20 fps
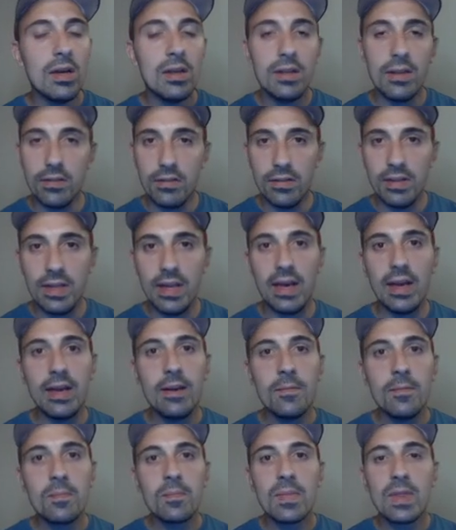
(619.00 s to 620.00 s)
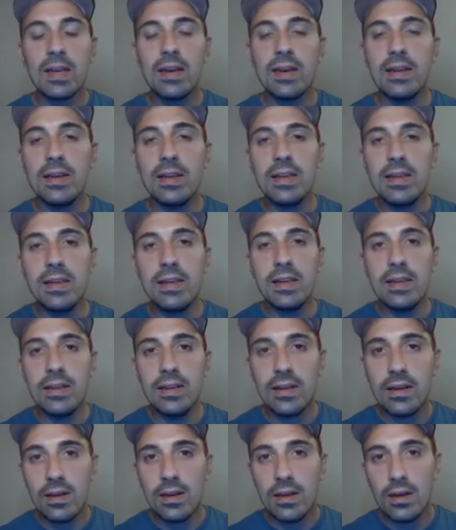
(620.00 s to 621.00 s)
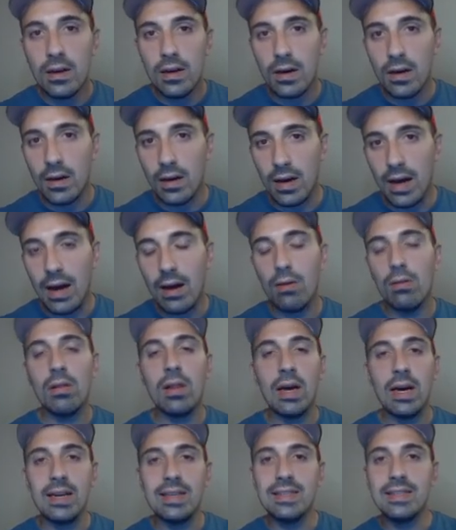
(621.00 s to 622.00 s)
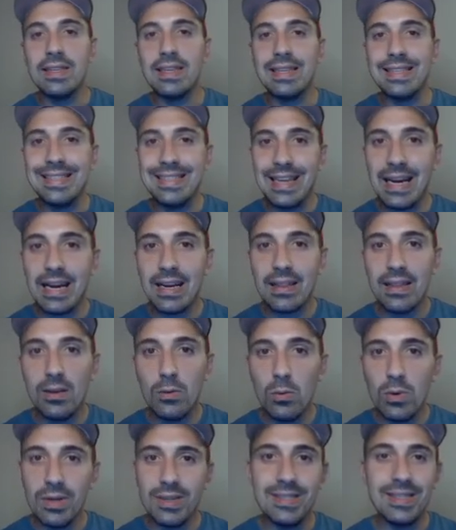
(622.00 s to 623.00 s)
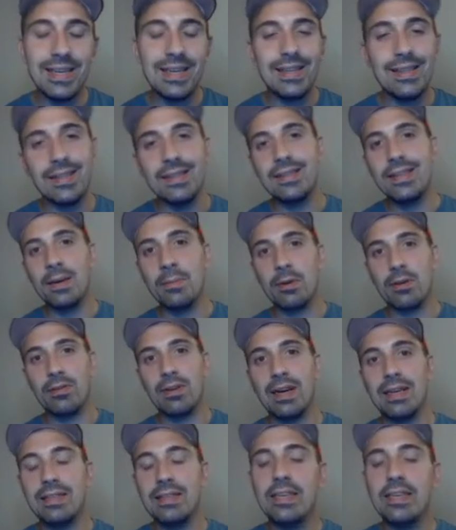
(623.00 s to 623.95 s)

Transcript: the other day, and he outlines exactly what is in the Democrats'